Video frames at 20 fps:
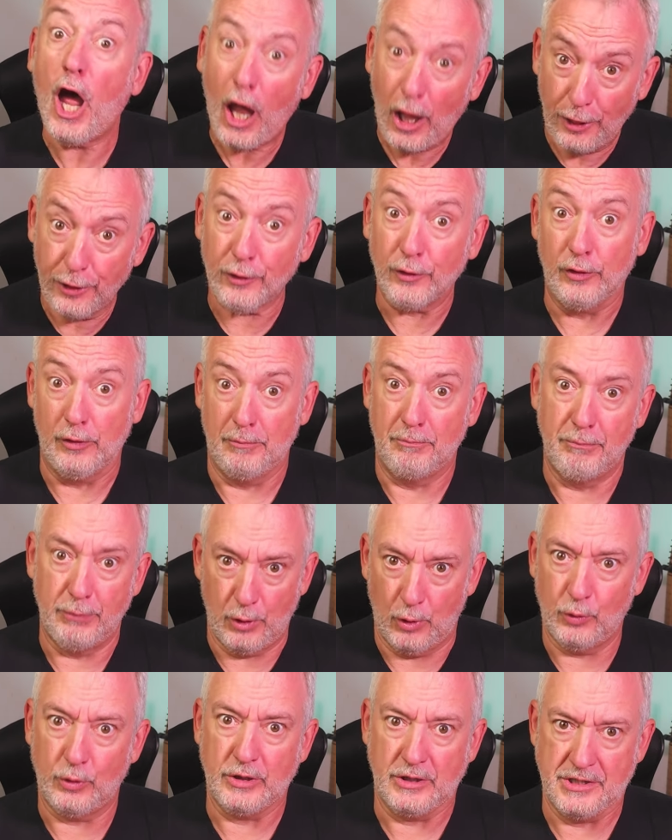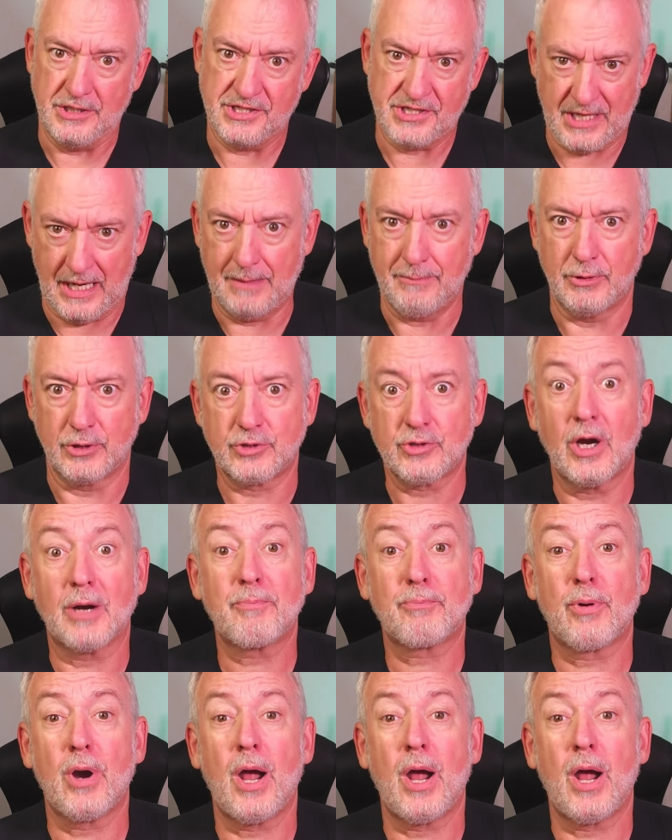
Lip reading: other broken Cybertruck